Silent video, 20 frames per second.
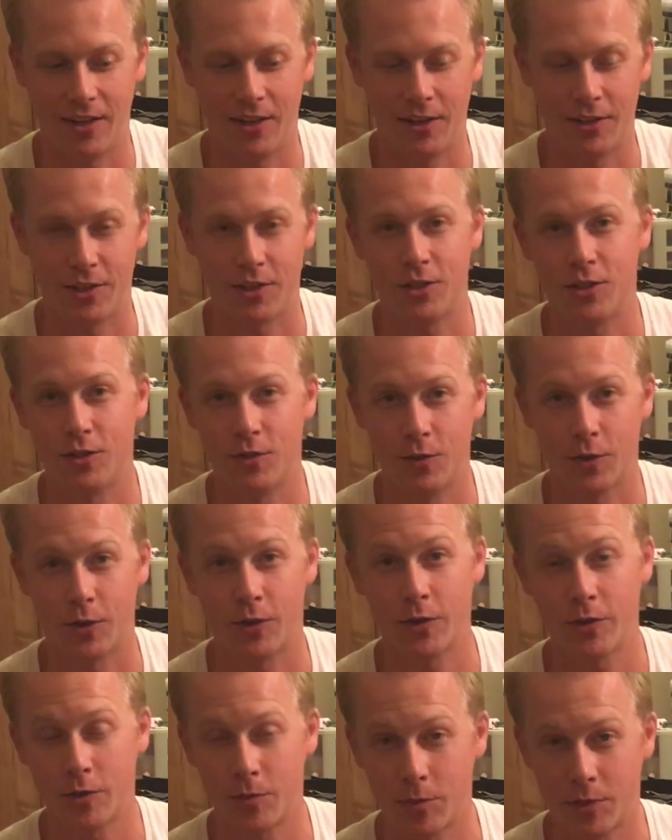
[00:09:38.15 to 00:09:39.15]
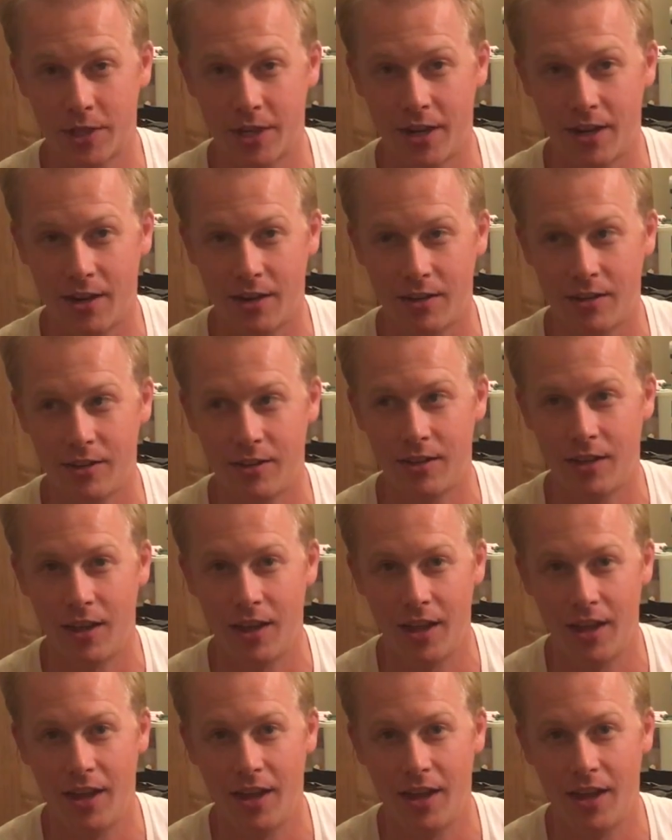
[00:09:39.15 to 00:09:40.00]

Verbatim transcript: auditions for Christmas Carol,